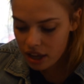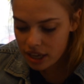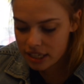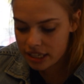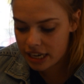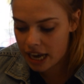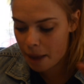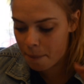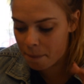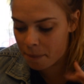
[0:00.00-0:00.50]

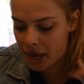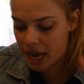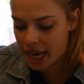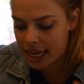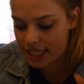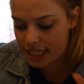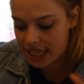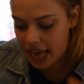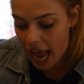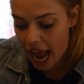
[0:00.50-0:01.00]
Number
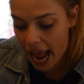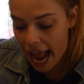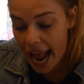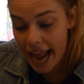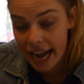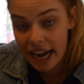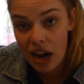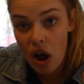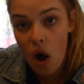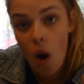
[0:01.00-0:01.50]

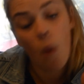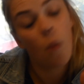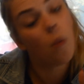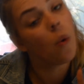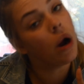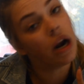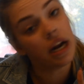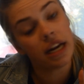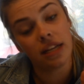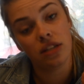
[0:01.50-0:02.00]
10,
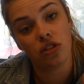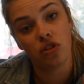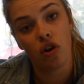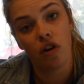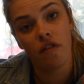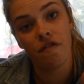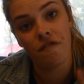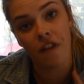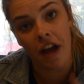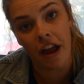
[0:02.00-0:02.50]
what is
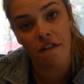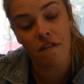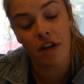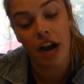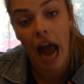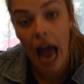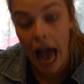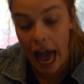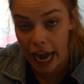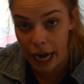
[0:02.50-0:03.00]
your favorite
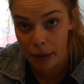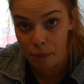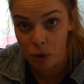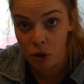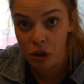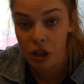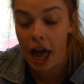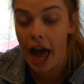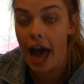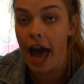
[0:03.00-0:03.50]

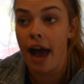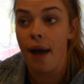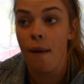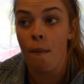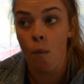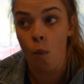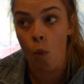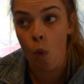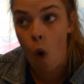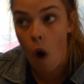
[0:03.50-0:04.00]
animal
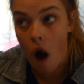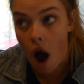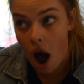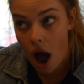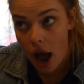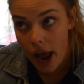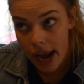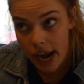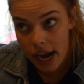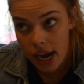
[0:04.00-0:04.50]
and
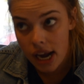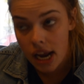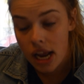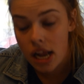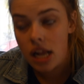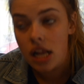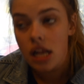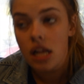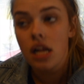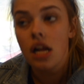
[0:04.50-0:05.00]
why?
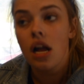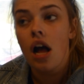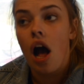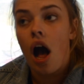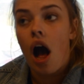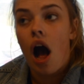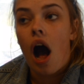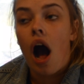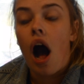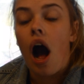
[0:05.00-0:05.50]

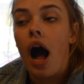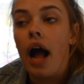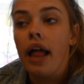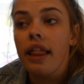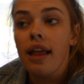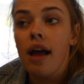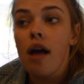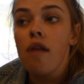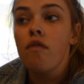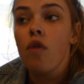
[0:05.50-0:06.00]

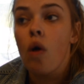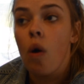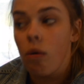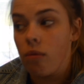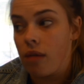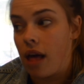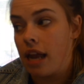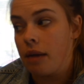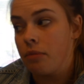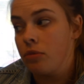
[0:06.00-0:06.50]
I love
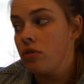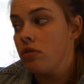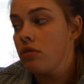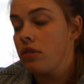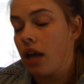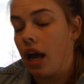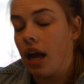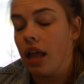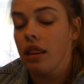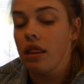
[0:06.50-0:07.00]
all animals.
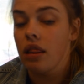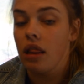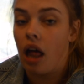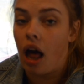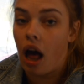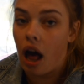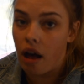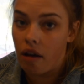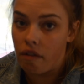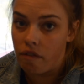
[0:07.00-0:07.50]
I
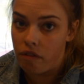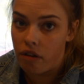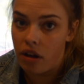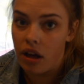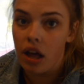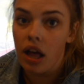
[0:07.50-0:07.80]
love